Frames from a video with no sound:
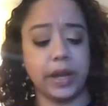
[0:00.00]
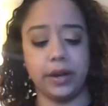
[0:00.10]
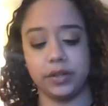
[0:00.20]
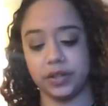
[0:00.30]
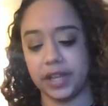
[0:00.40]

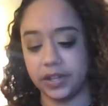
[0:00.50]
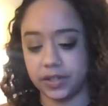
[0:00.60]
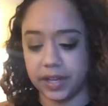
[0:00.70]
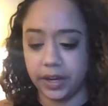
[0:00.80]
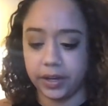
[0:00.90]
Aries, or
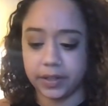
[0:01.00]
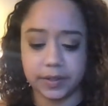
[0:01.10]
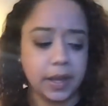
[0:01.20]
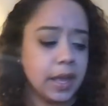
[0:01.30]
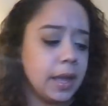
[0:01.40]

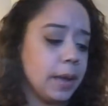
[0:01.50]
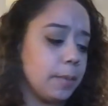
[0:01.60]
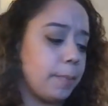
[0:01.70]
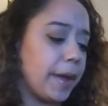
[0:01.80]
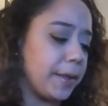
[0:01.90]
Sagittarius.
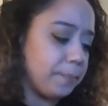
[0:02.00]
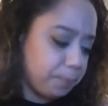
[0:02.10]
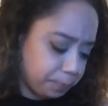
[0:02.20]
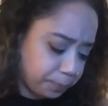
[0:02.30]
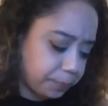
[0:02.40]
But
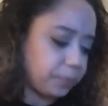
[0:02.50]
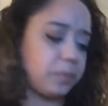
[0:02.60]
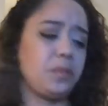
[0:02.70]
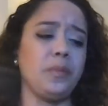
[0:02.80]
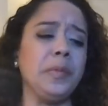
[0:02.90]

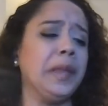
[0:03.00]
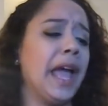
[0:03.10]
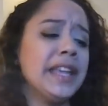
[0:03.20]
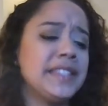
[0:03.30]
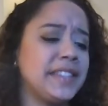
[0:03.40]

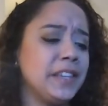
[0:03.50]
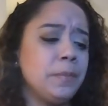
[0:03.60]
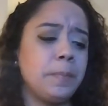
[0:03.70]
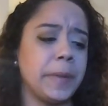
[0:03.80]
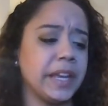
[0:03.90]
I see a
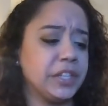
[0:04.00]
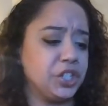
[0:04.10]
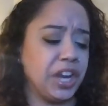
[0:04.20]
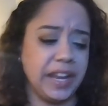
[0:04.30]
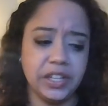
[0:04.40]
big
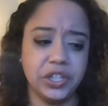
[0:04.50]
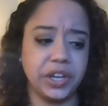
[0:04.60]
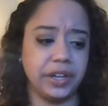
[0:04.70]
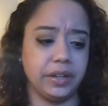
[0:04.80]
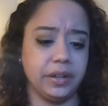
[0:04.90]
change
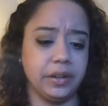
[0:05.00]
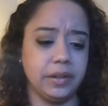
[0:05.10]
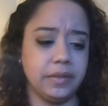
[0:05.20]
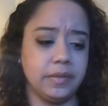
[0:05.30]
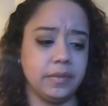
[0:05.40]
here,
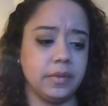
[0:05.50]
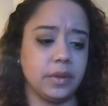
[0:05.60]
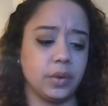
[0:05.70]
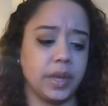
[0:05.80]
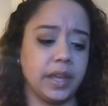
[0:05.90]

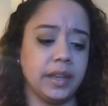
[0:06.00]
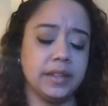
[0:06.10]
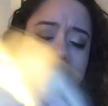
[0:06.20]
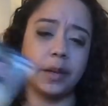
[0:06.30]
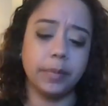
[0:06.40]
okay?
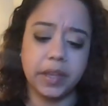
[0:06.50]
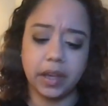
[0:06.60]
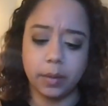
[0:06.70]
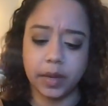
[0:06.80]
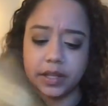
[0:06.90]
Something
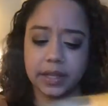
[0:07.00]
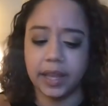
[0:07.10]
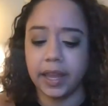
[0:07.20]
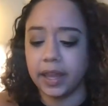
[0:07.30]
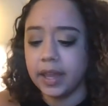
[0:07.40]
coming to
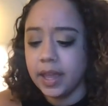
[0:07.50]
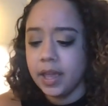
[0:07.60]
light.